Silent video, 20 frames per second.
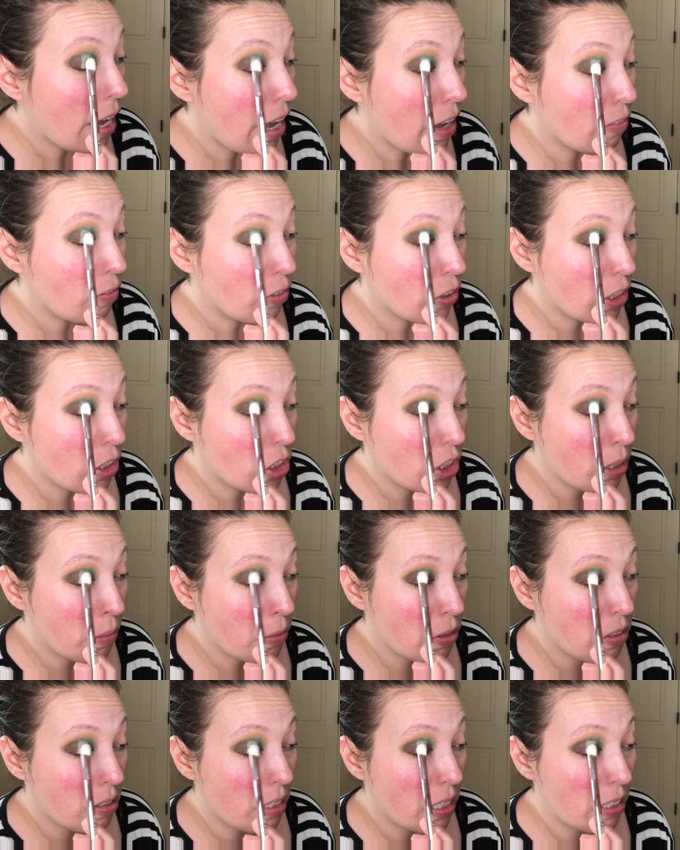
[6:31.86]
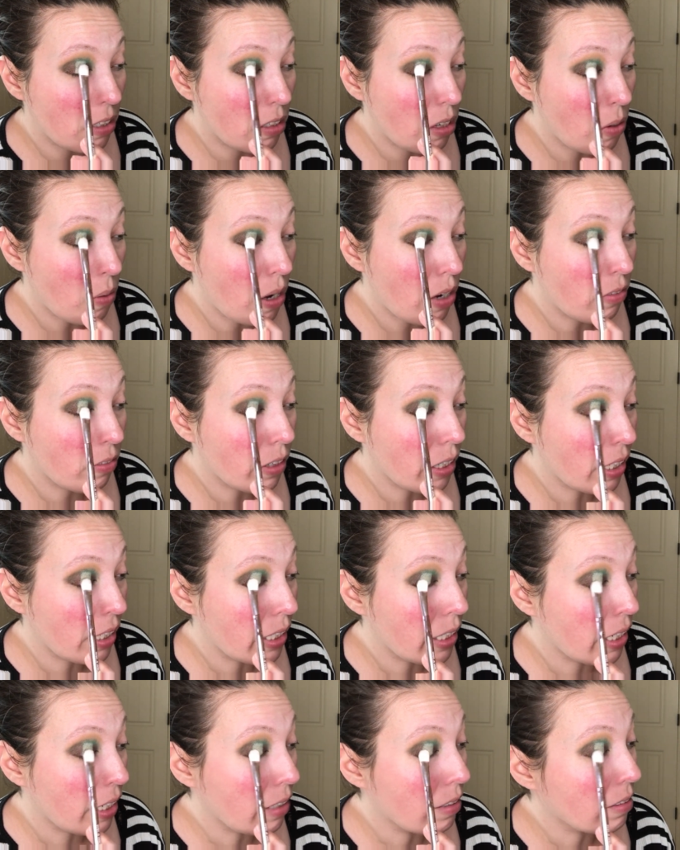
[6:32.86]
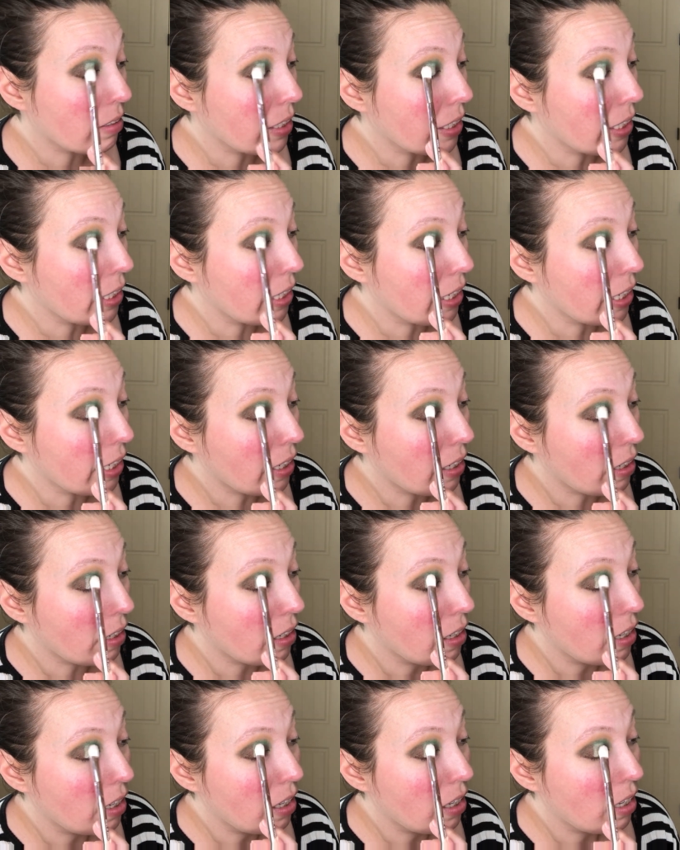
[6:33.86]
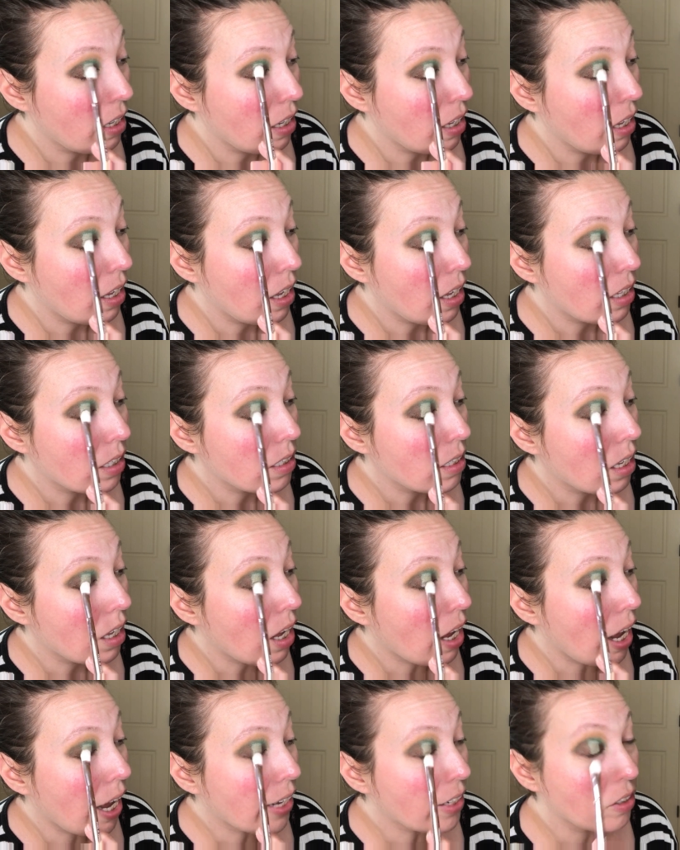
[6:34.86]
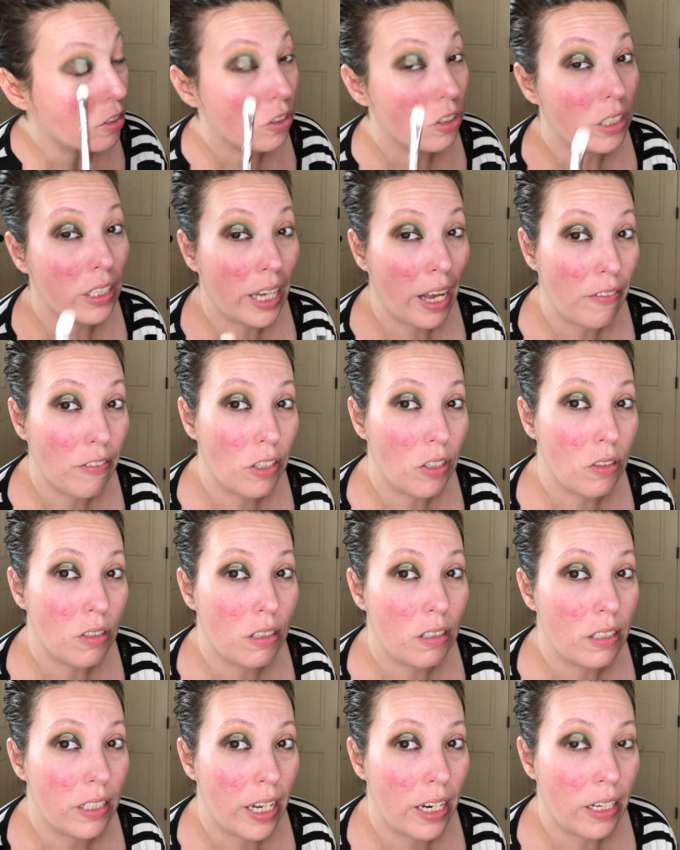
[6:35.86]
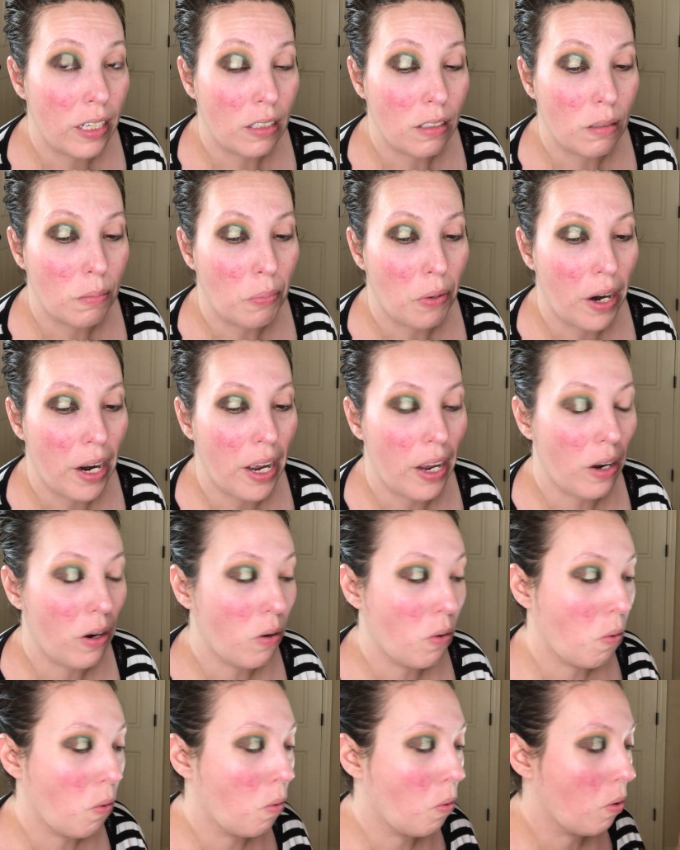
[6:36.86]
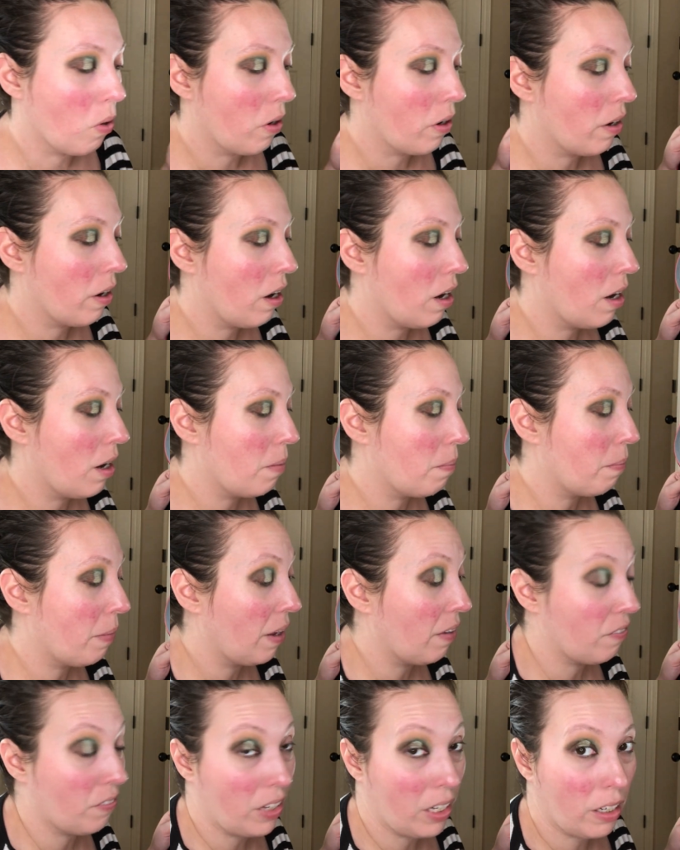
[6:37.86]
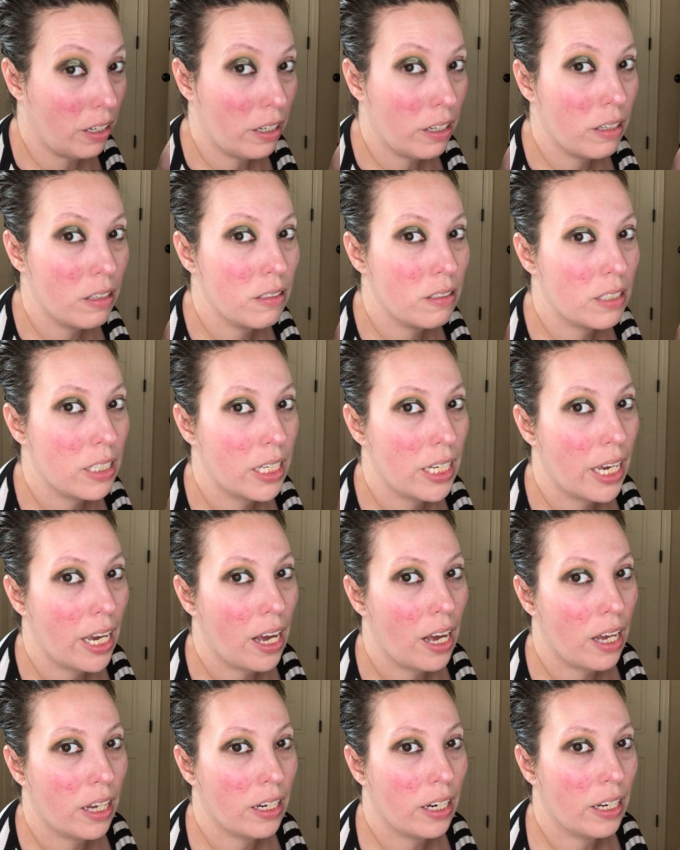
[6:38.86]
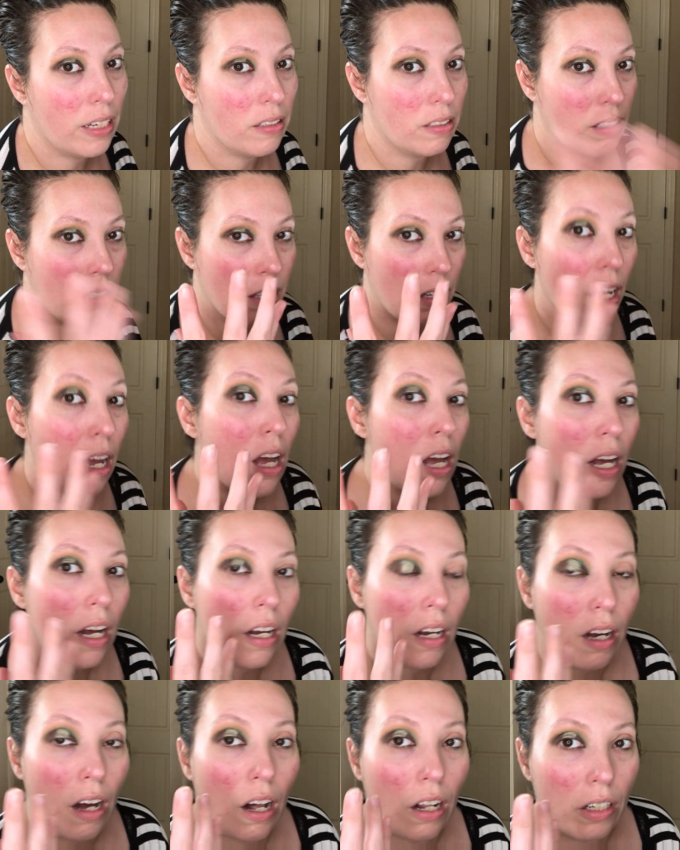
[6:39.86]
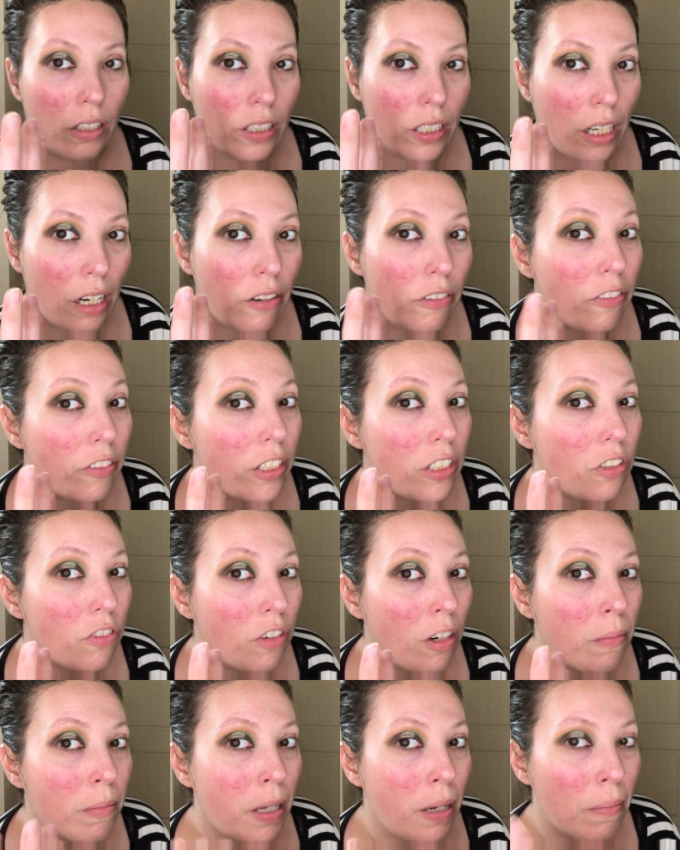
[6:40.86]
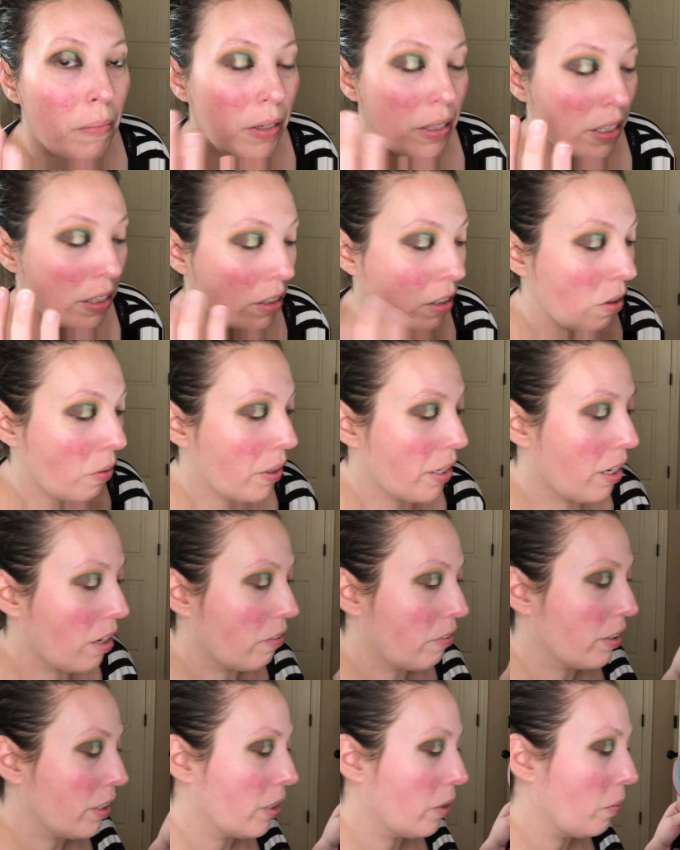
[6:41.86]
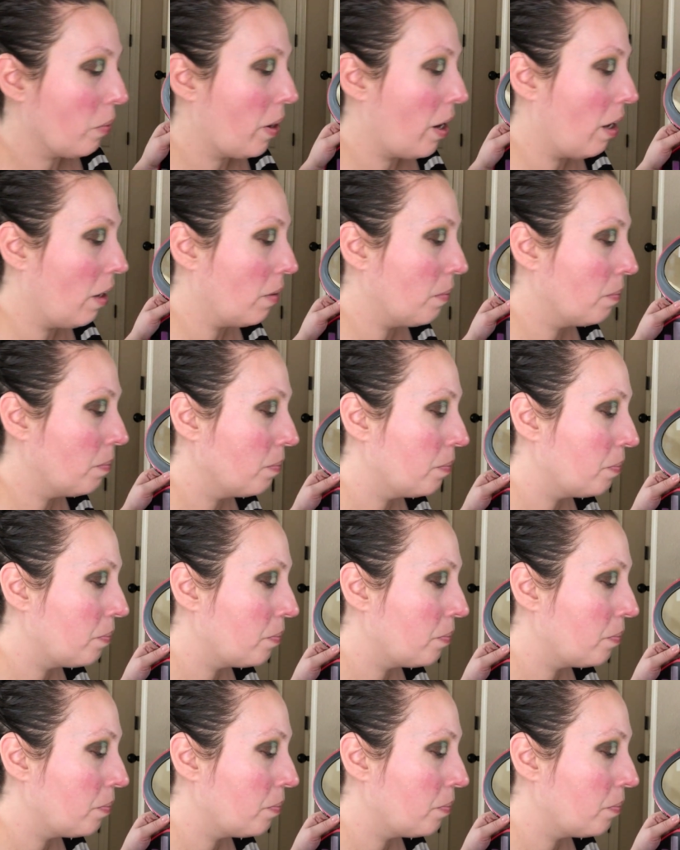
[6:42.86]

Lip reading: And for shimmers, these go on really nicely. Like, I usually have to use a setting spray or my finger to get a nice color coverage from them, but they're going on really well.